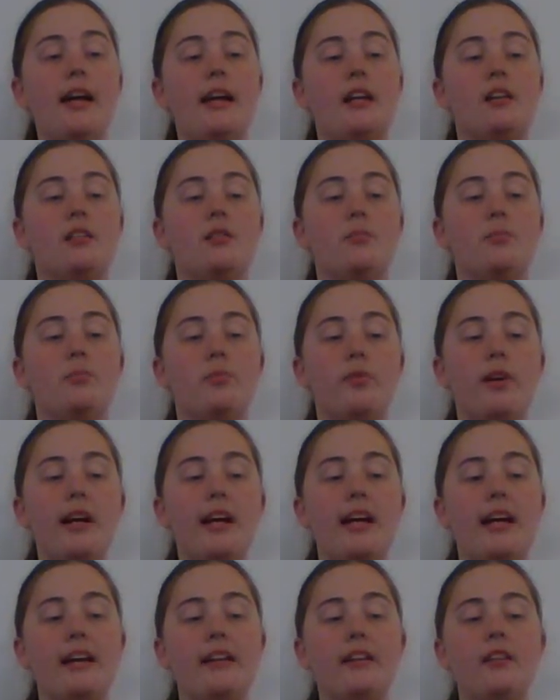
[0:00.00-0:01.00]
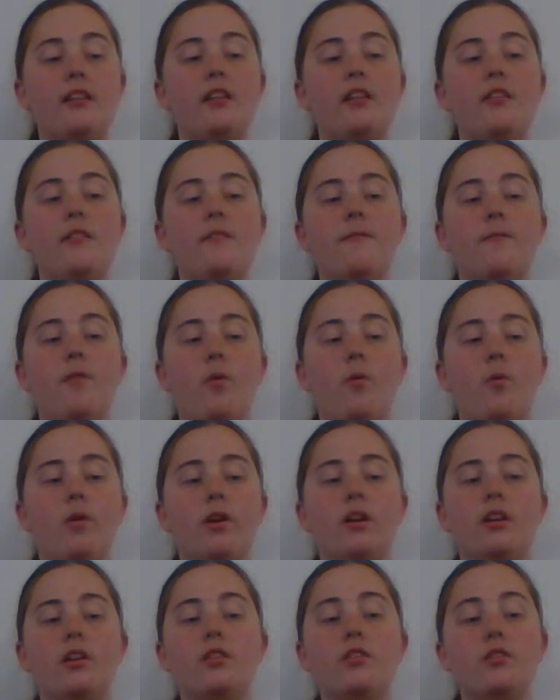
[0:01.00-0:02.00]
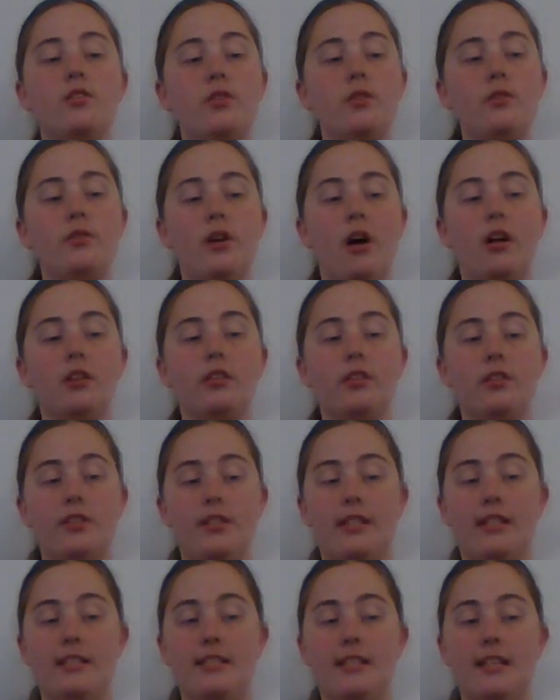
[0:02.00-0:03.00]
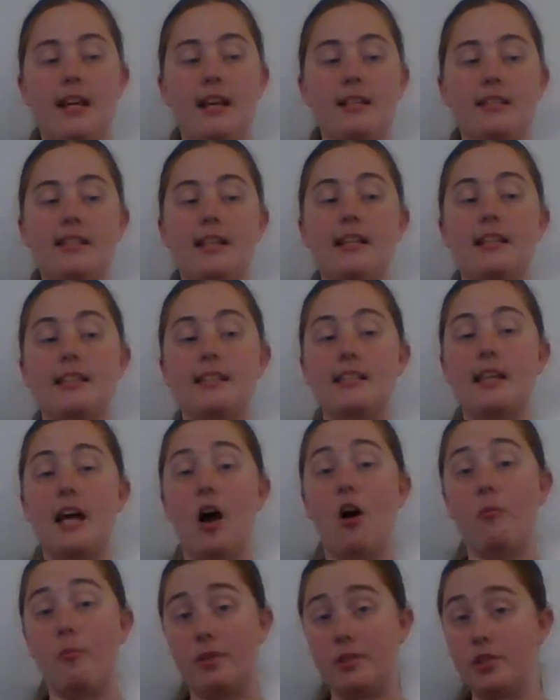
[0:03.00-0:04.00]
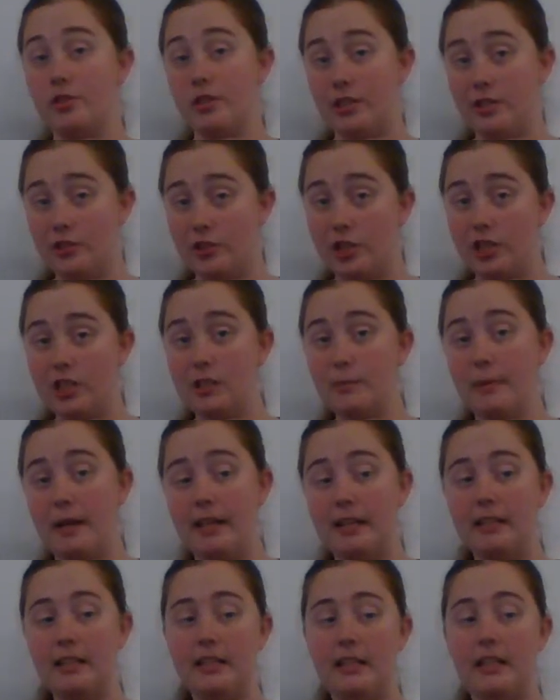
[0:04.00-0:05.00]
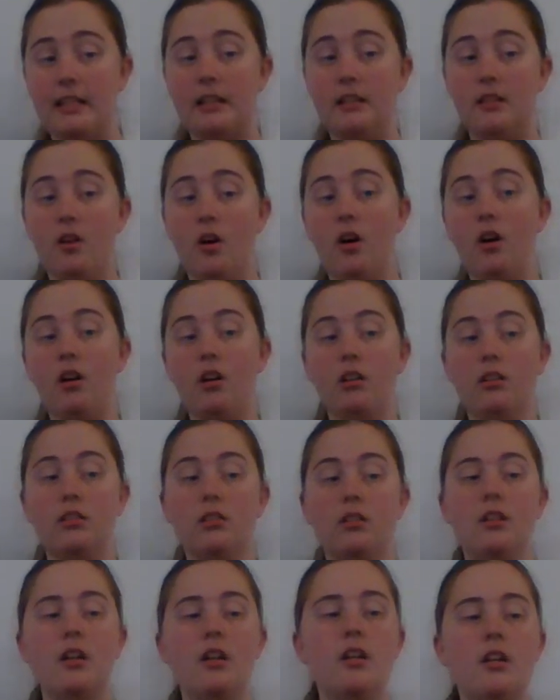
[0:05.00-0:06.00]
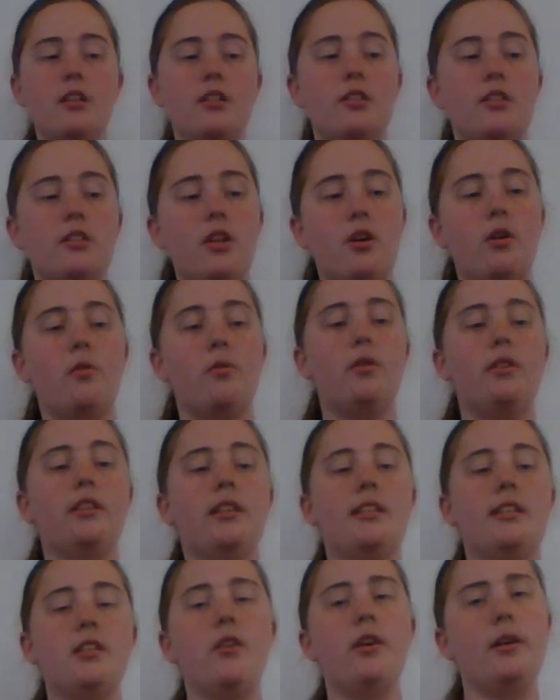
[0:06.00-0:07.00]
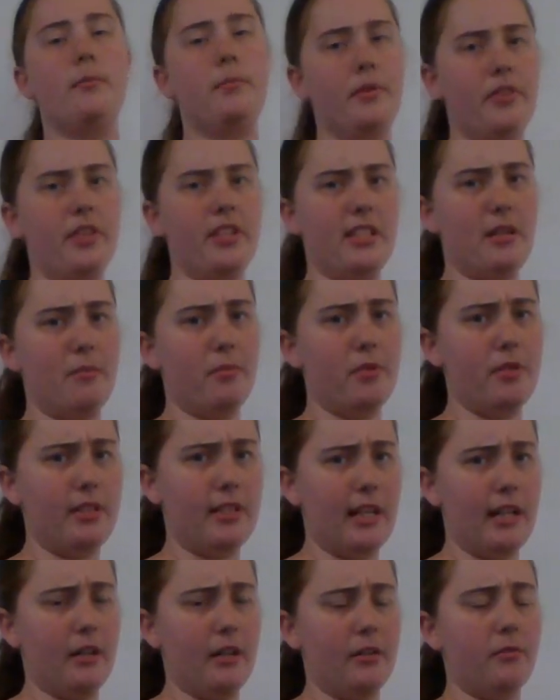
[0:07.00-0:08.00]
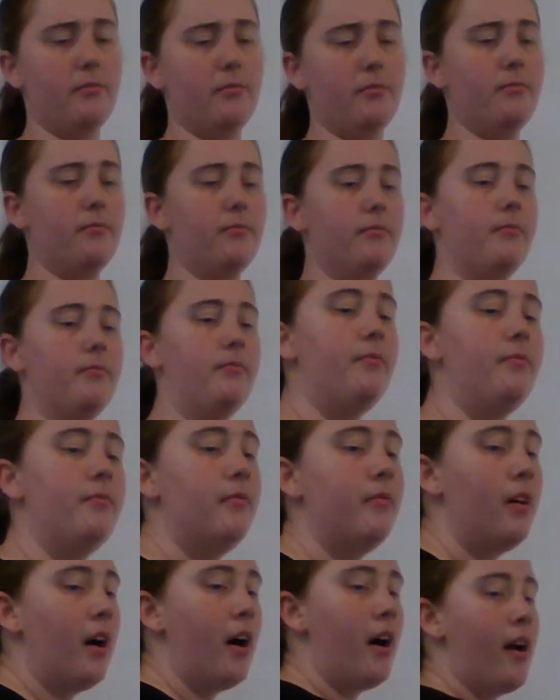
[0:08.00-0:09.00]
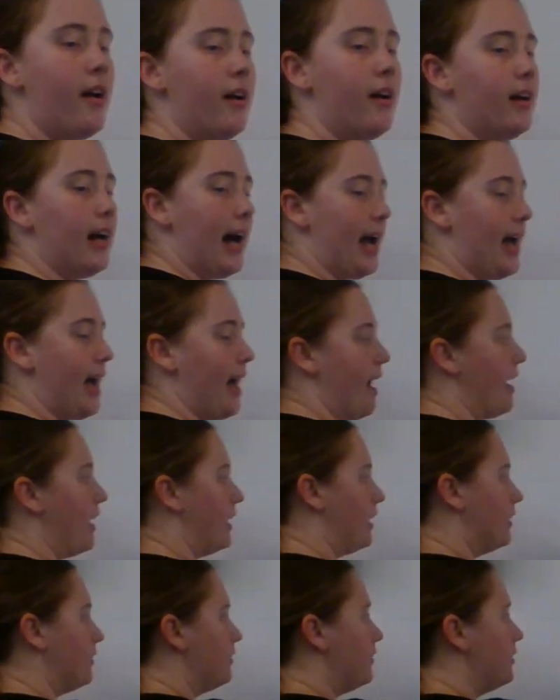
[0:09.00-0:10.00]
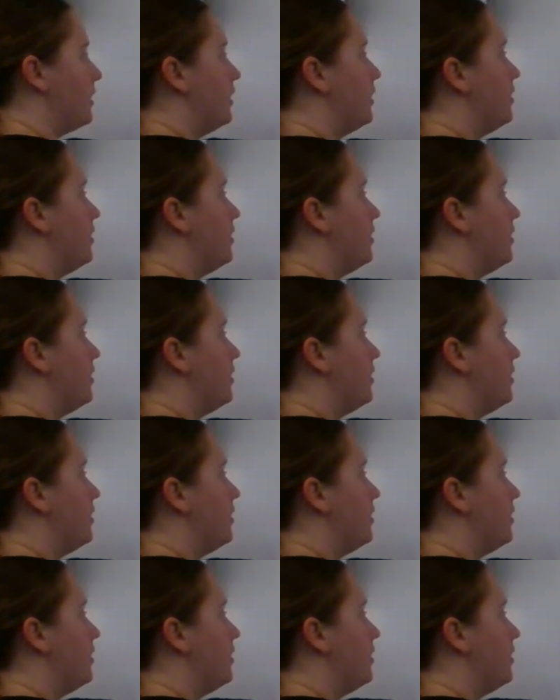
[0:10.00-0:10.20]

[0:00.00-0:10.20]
and bread for $2.68. How much did she spend in all? So let's go ahead and put these numbers down. I have